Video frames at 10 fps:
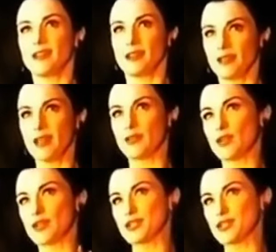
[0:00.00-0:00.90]
have you looking
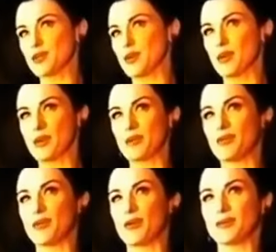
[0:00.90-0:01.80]
just the way you were
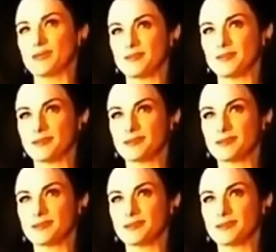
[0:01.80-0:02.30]
before. No!